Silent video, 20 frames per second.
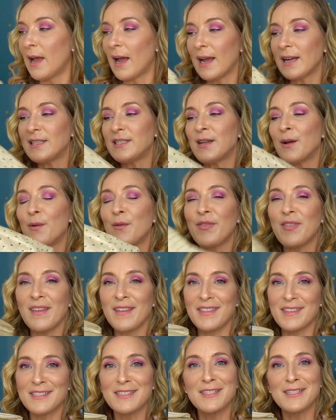I don't
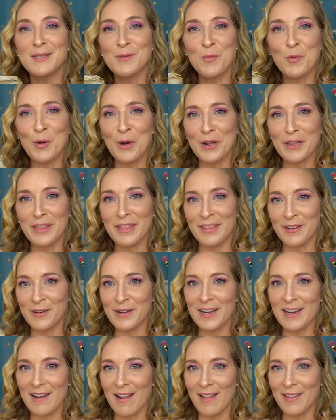think this is worth
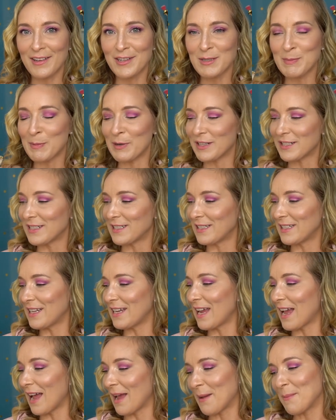$30
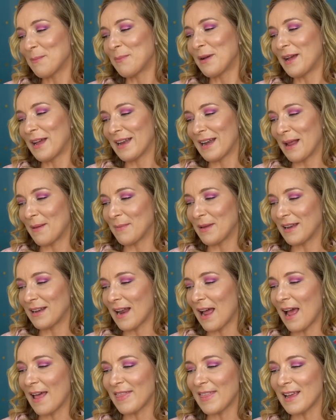personally, but I
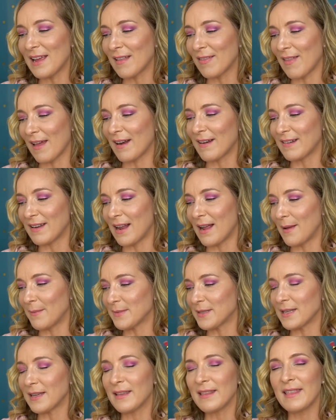mean, I think a lot of
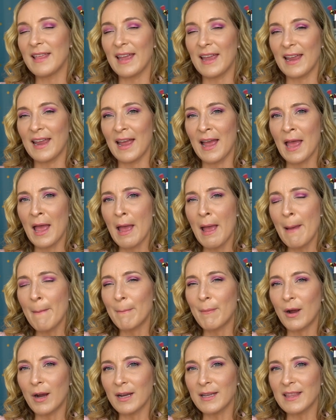times they
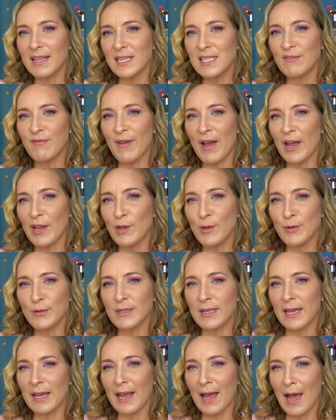mark these
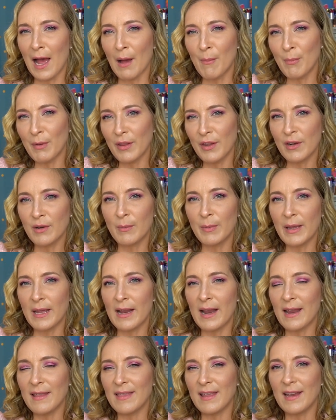values like up a little
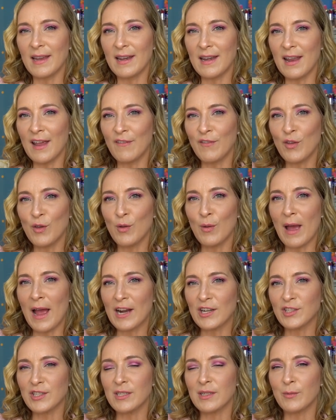bit. And then if you
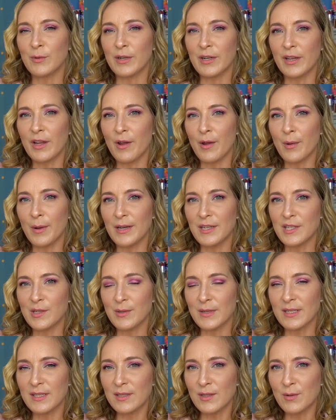actually were to go
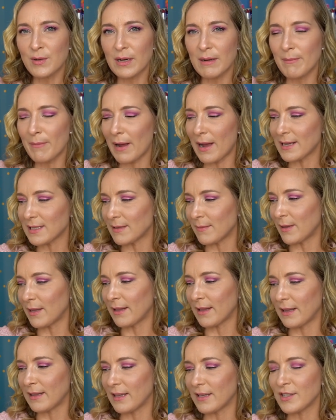into a store and buy something
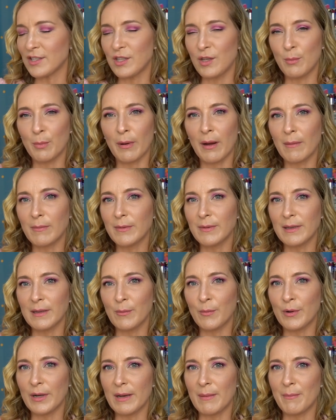like this, you probably
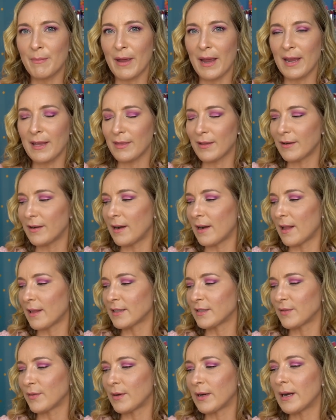wouldn't pay
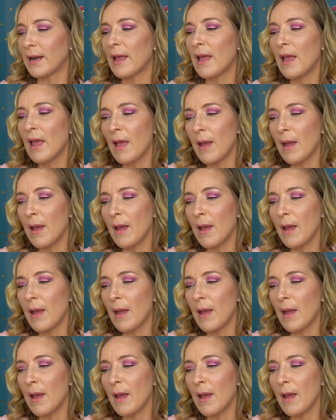$30 for it.